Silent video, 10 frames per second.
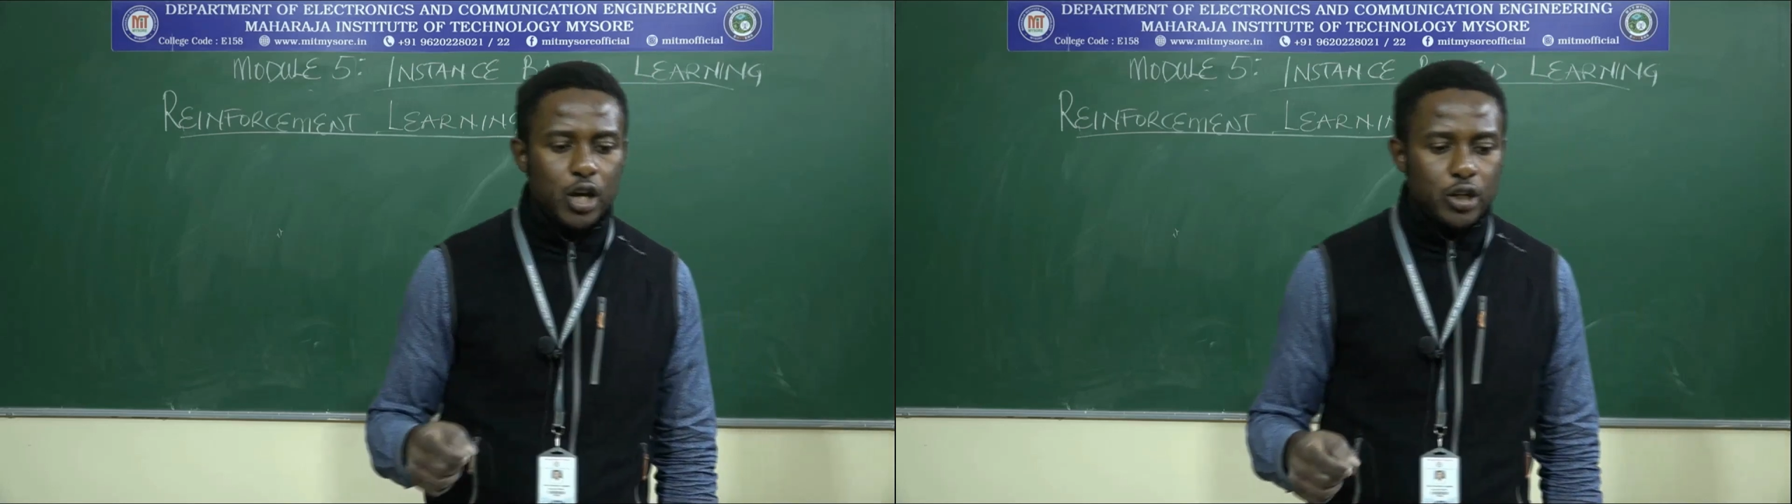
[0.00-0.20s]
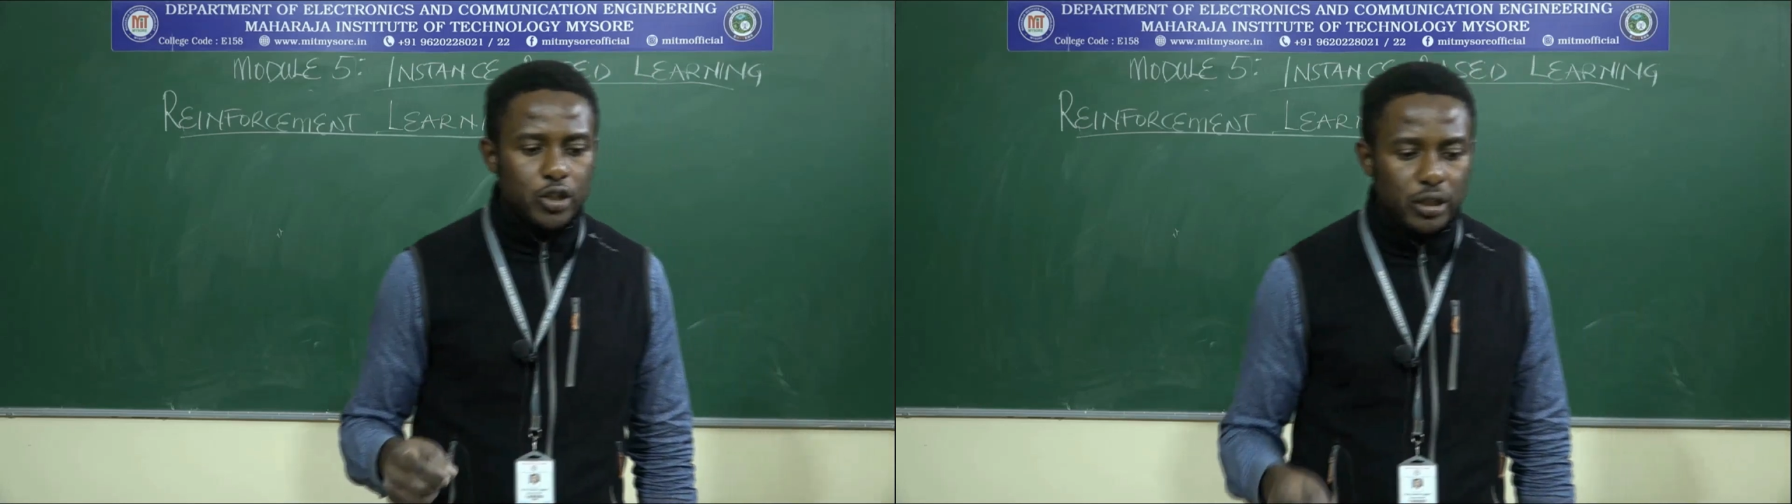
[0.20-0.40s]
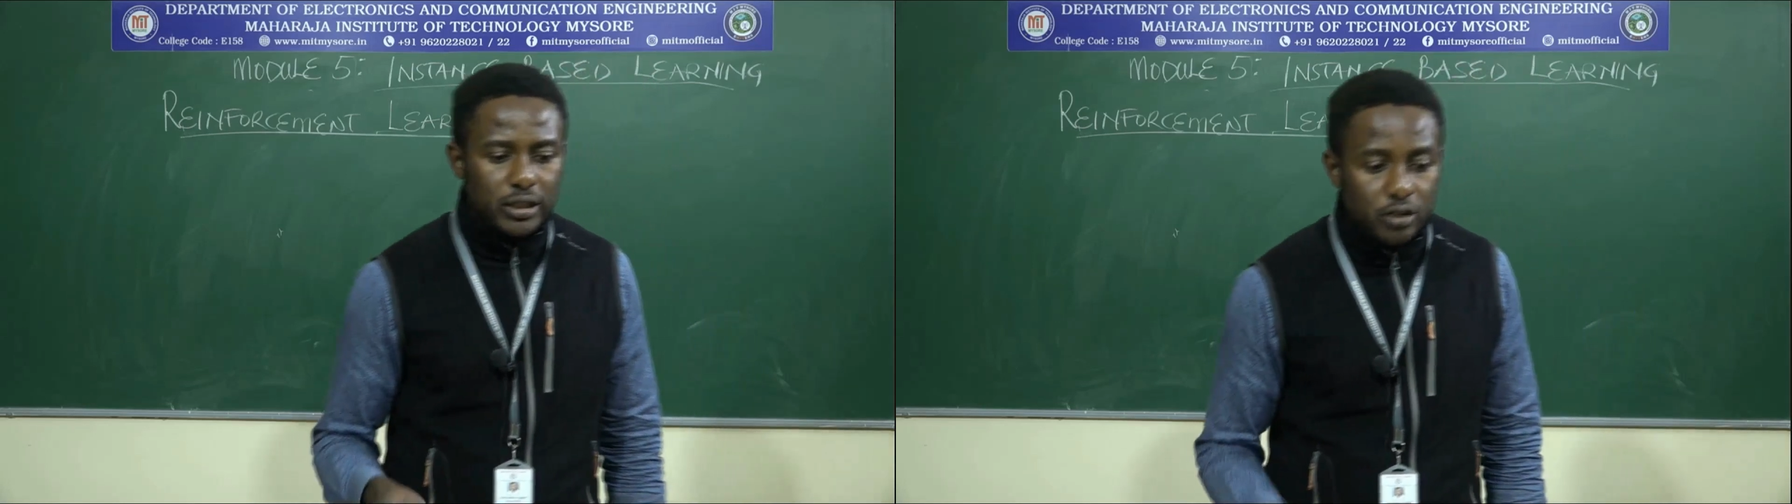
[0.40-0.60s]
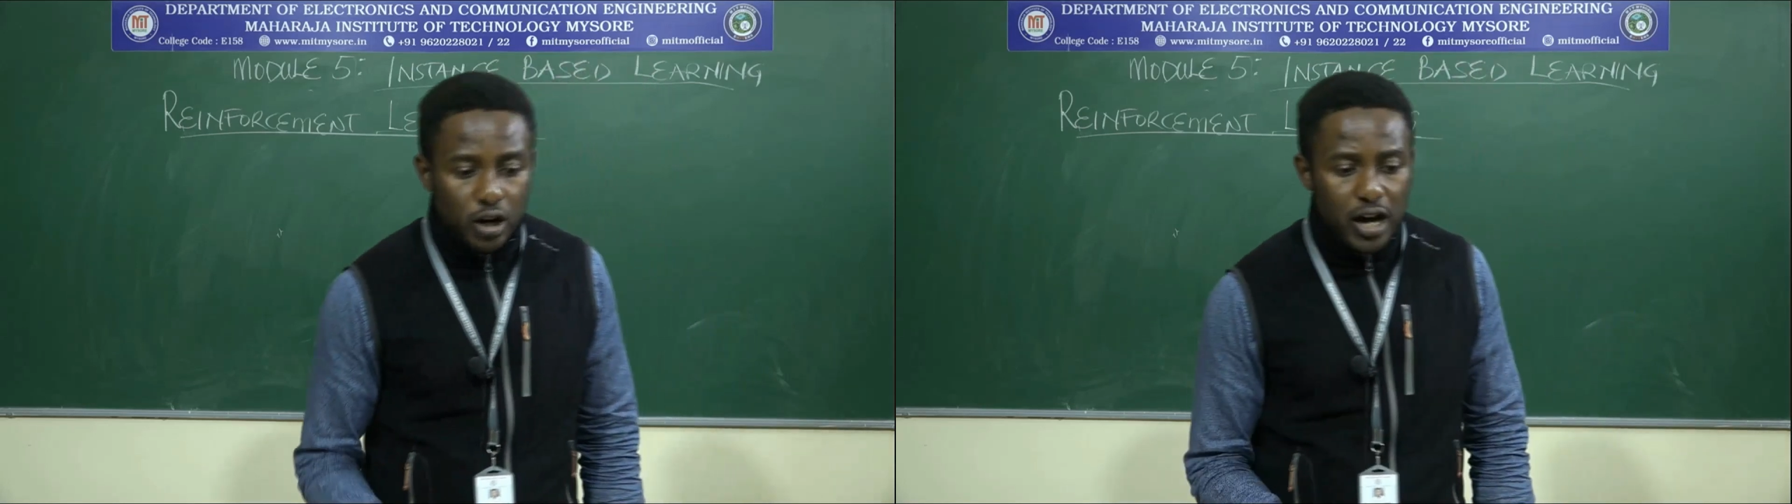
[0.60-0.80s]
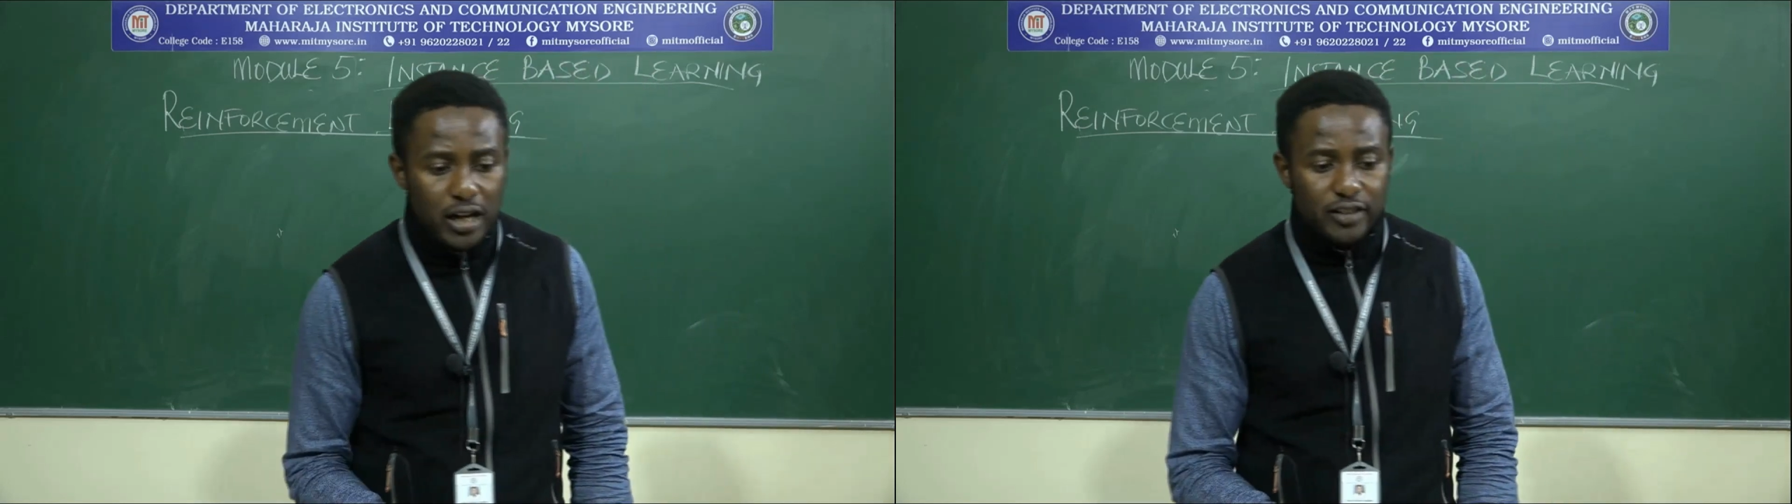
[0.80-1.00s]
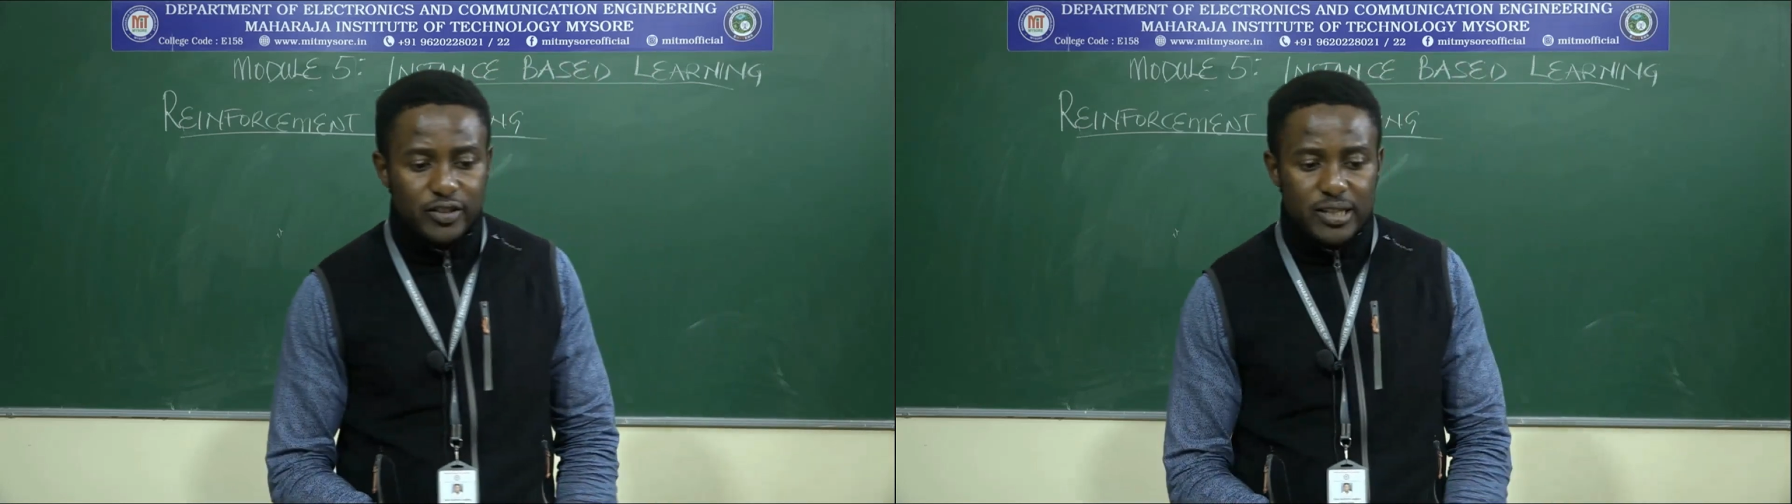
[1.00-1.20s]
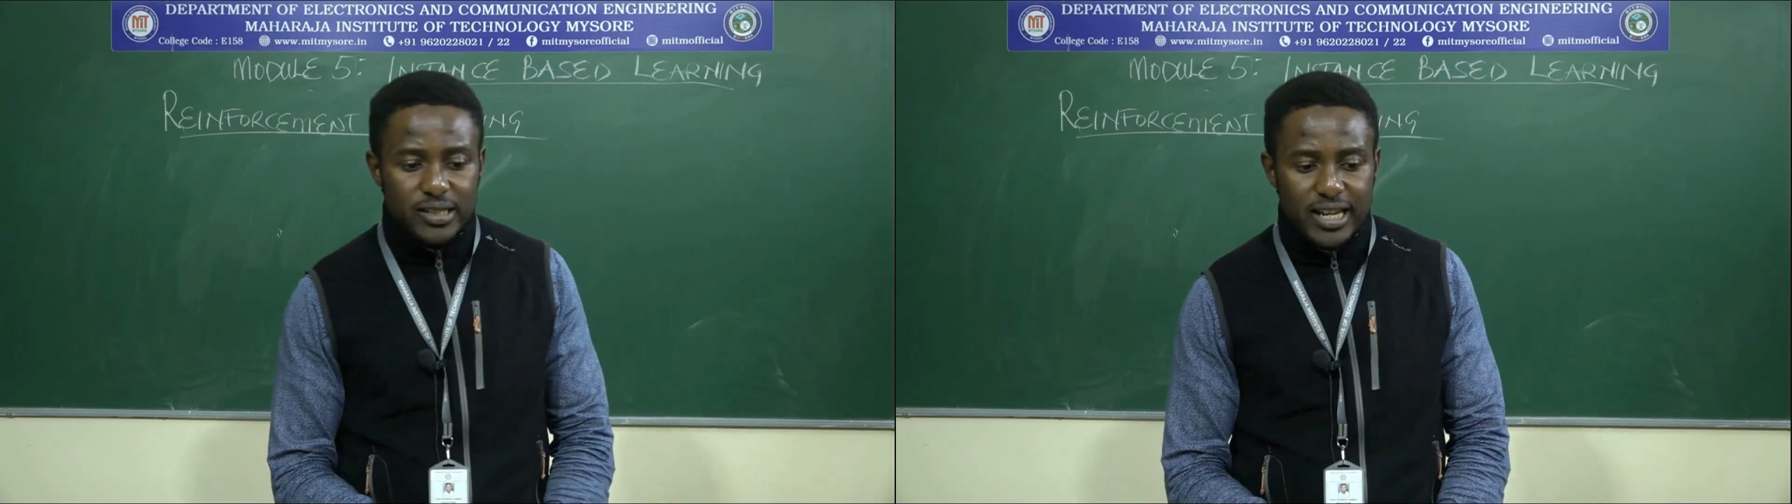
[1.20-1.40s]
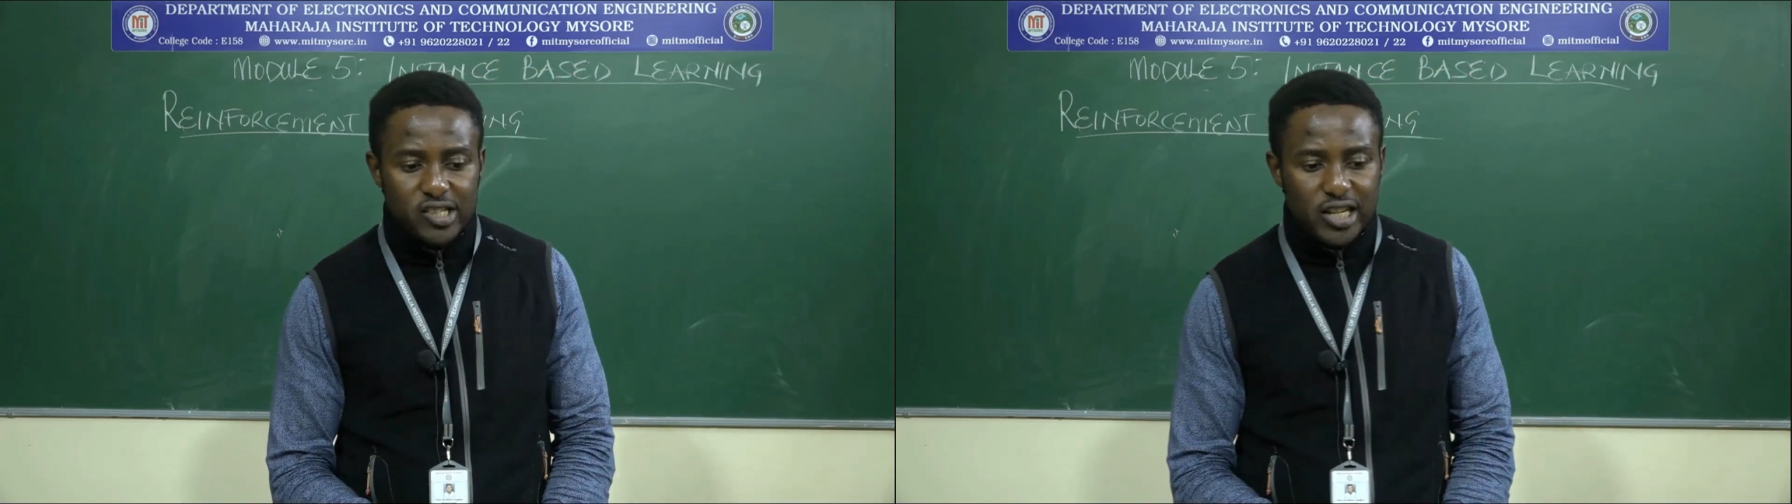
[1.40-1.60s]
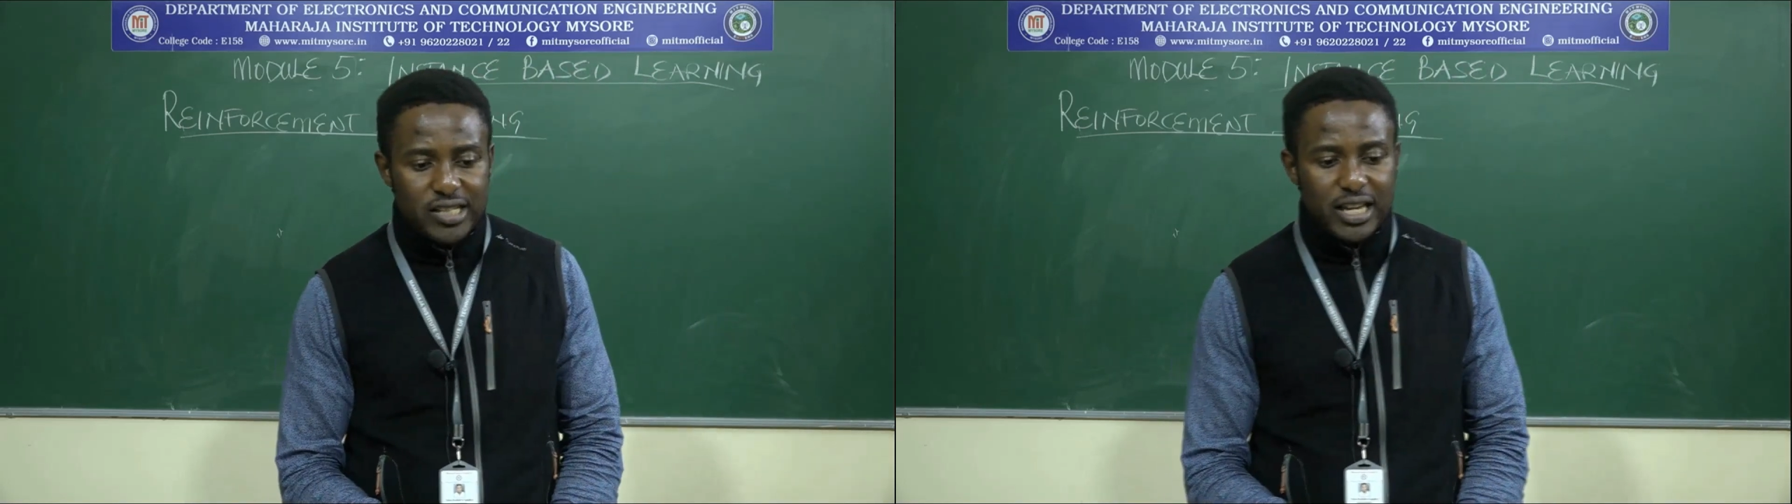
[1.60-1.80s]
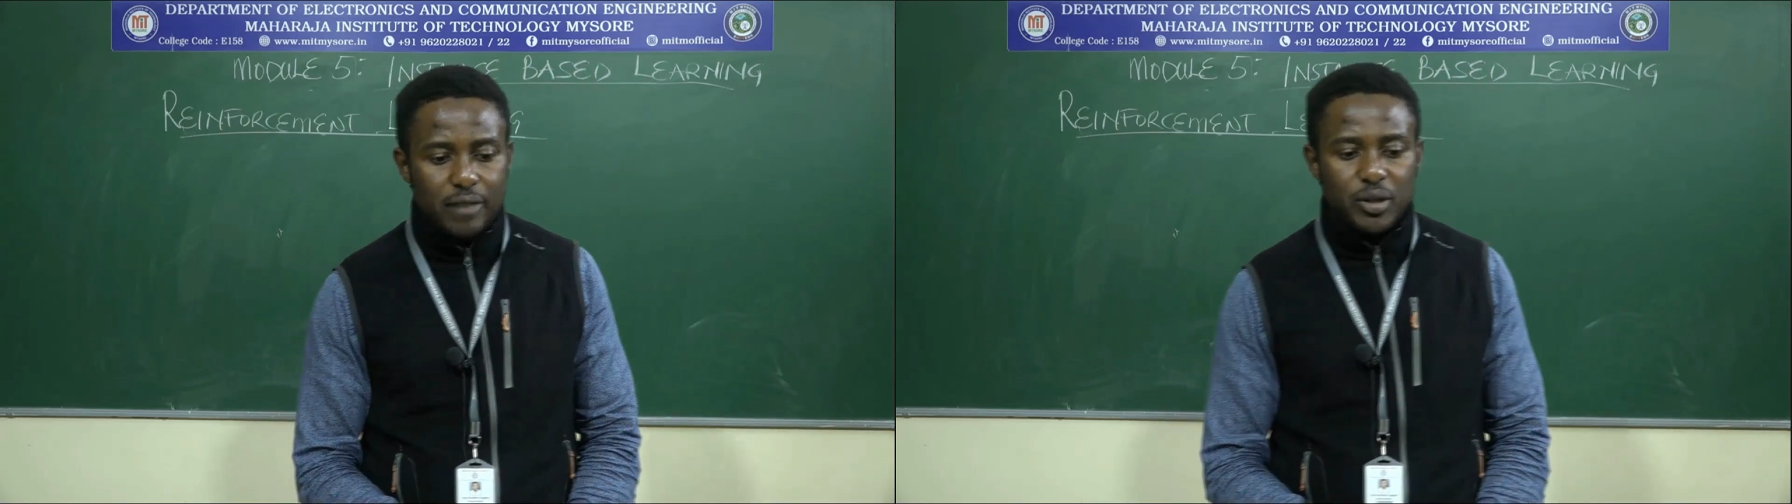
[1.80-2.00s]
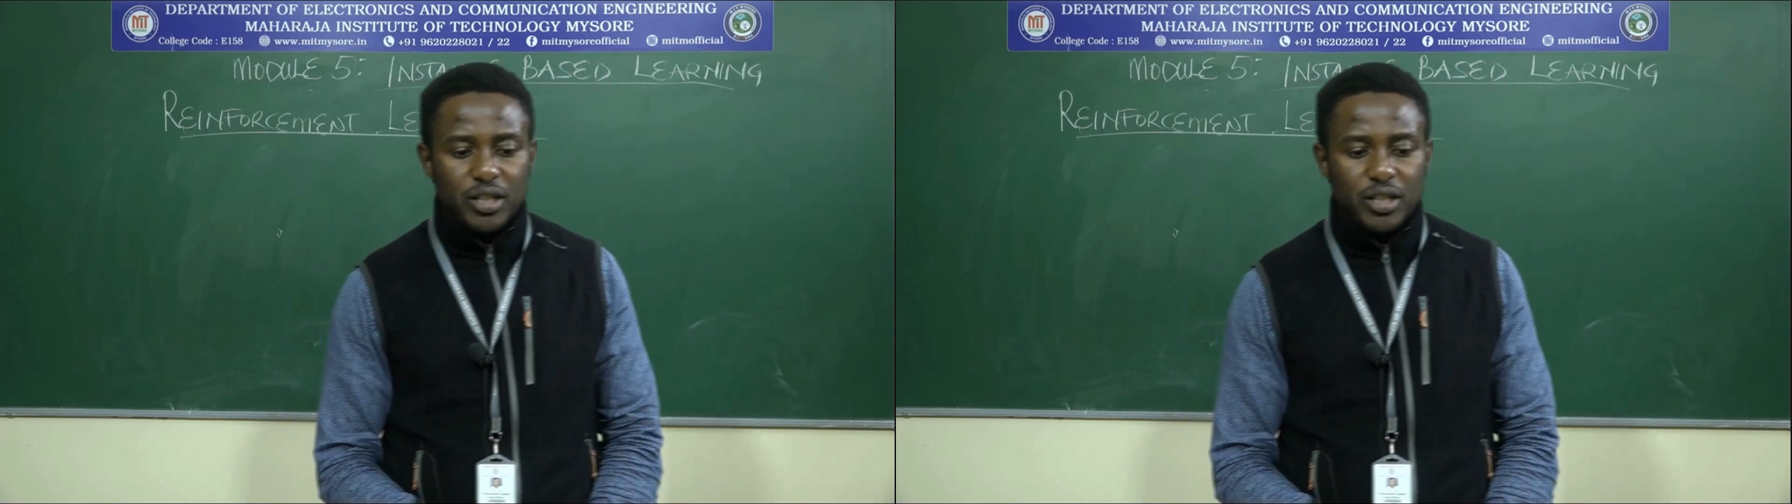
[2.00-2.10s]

So, the goal of this agent can be